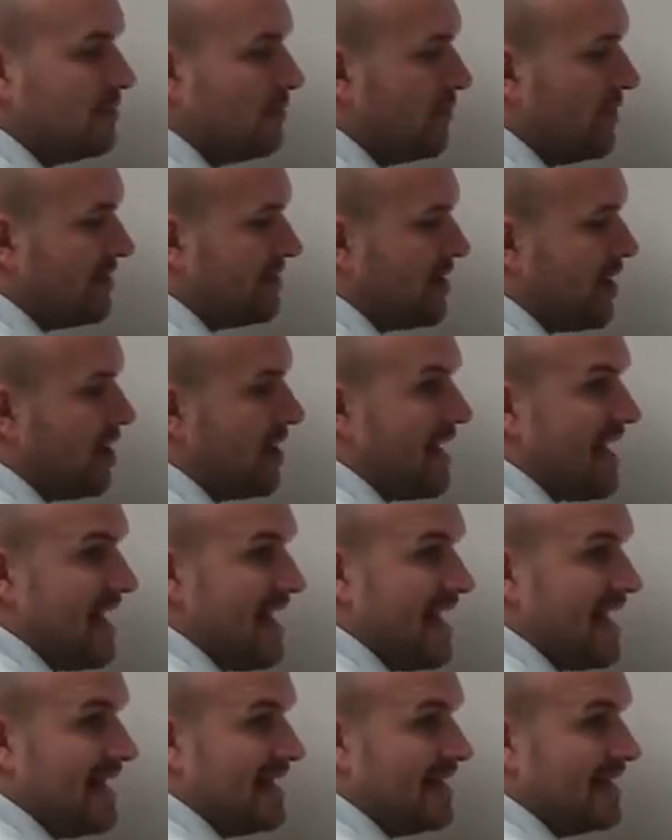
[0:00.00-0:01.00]
with our
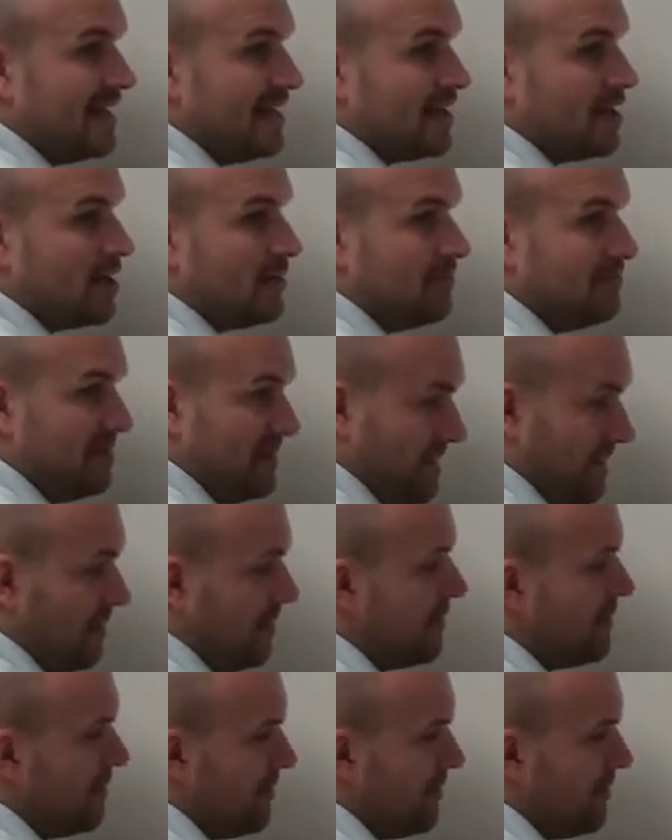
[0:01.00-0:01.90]
A and our B.